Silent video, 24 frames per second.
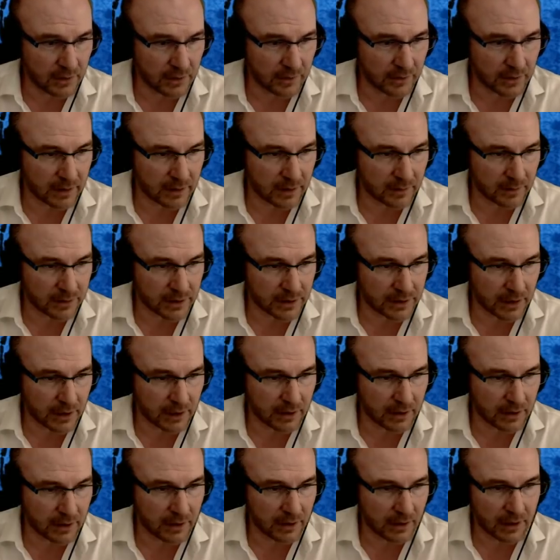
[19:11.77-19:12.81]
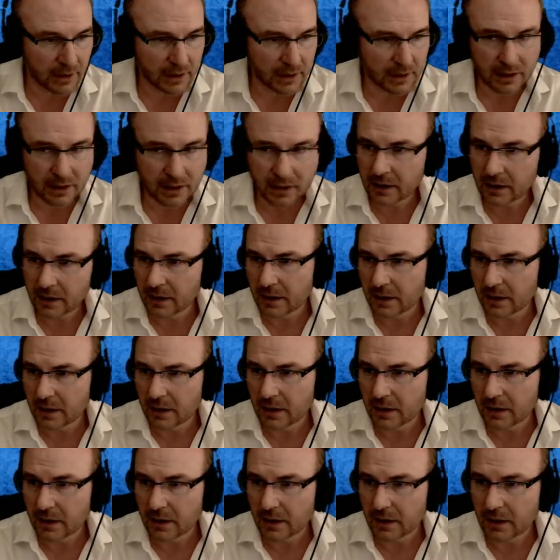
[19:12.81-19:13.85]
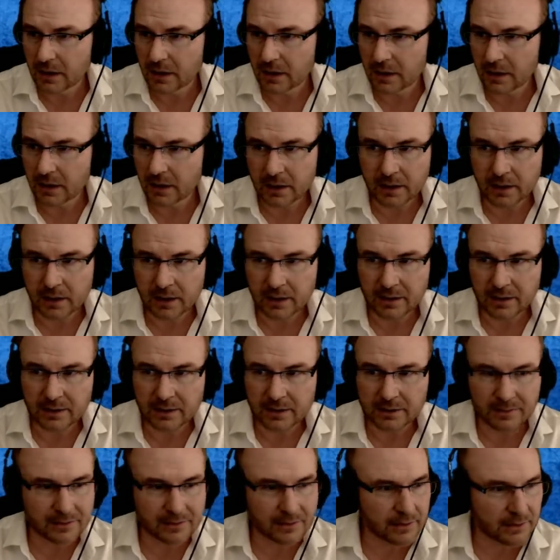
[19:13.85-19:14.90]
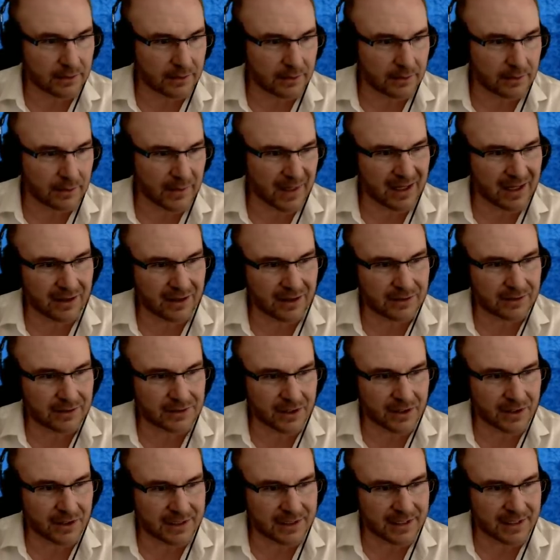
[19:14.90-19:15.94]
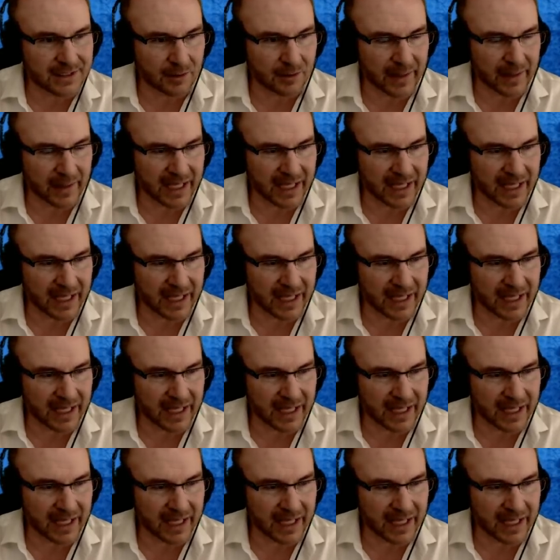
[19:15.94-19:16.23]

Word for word: Let me double check here. Uh, well, it's hard to tell.